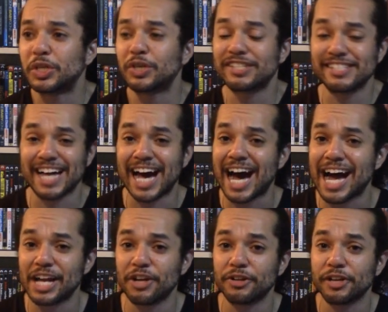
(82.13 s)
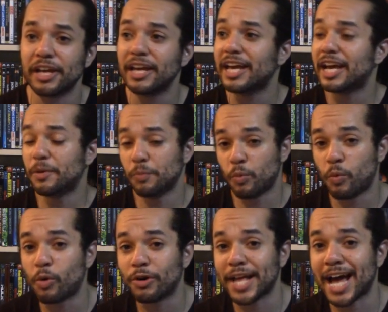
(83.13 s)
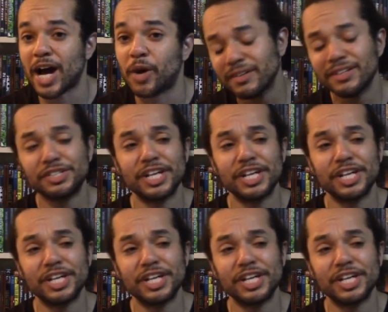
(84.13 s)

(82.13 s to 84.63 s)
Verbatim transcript: looks tired and worn out.